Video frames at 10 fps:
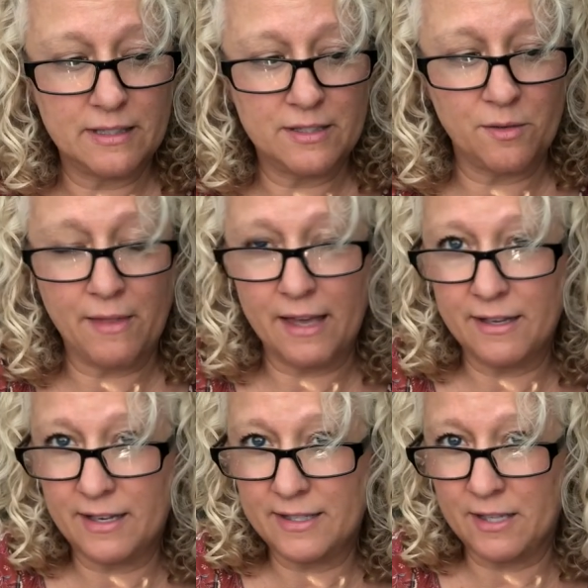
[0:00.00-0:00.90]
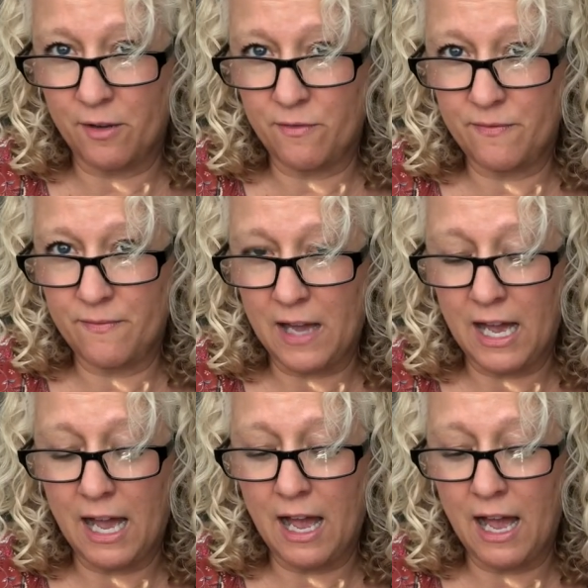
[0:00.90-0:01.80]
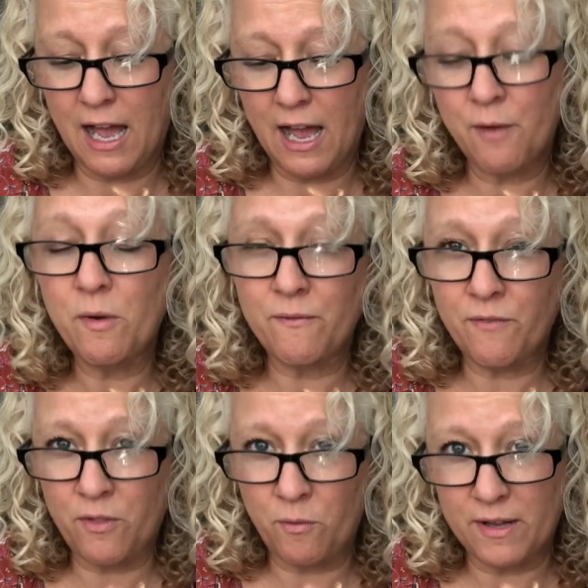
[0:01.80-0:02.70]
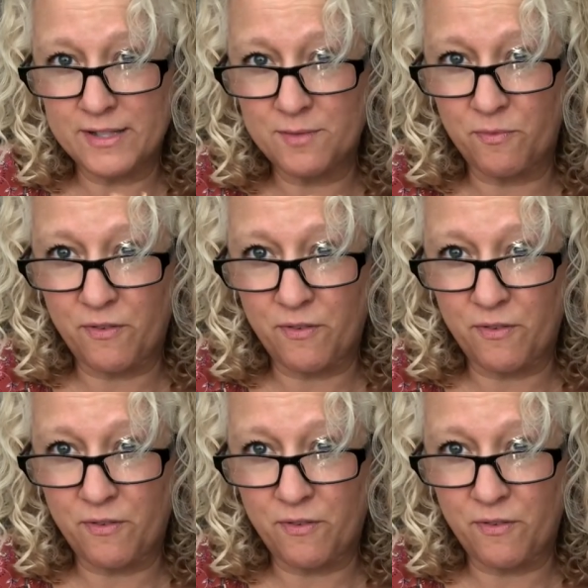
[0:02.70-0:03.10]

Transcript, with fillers: so that in itself. I went for the ones